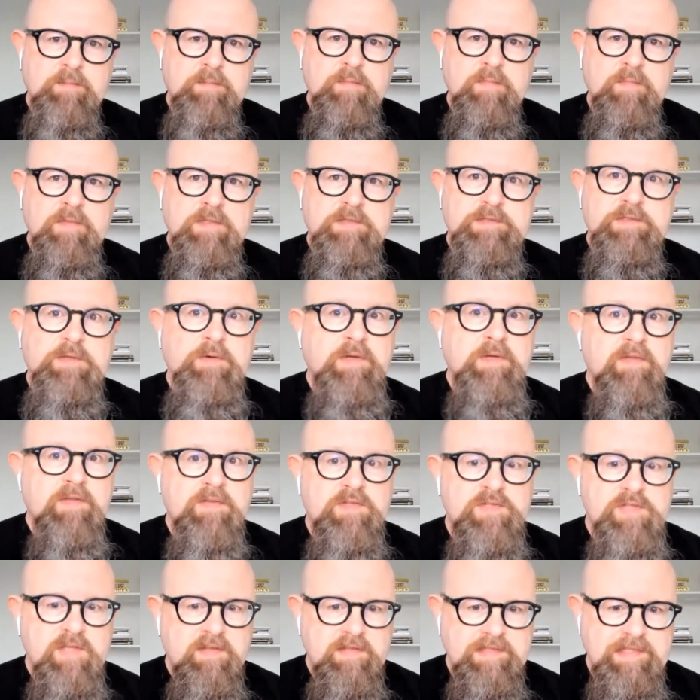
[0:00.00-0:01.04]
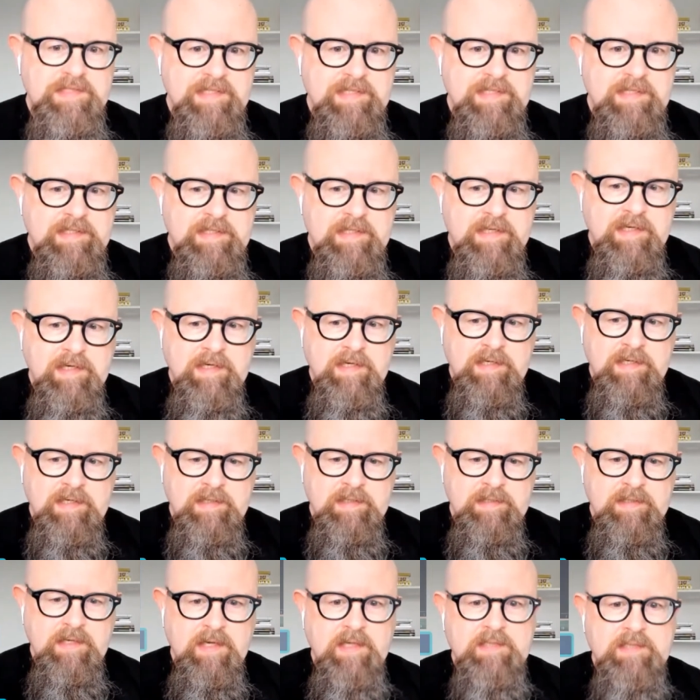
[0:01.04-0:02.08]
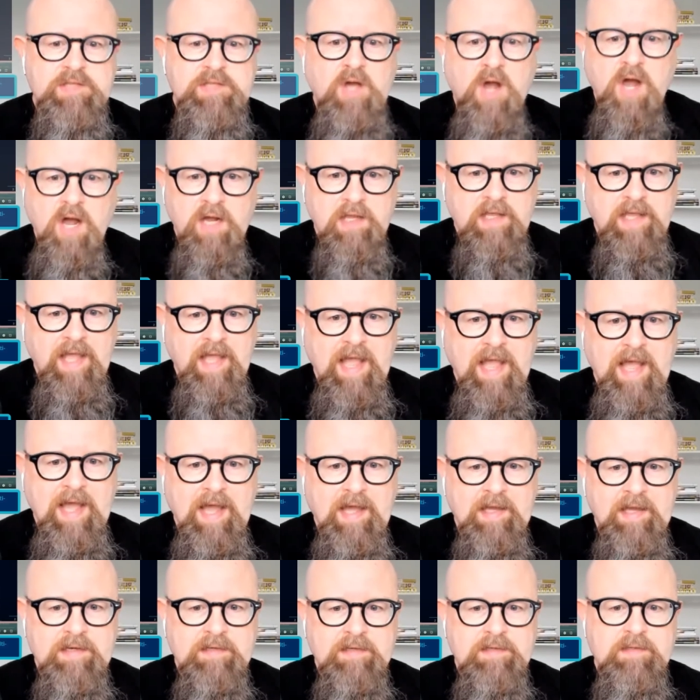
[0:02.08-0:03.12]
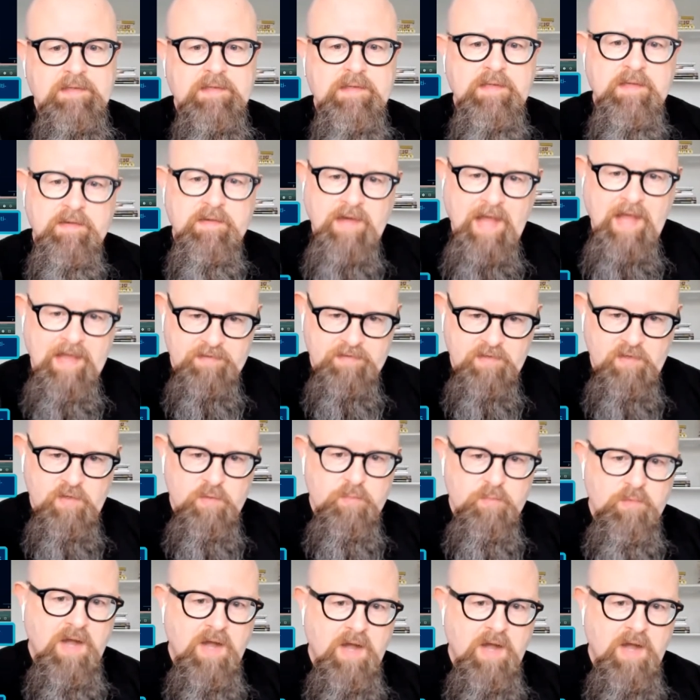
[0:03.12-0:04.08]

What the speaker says: Lucas just did a talk at the last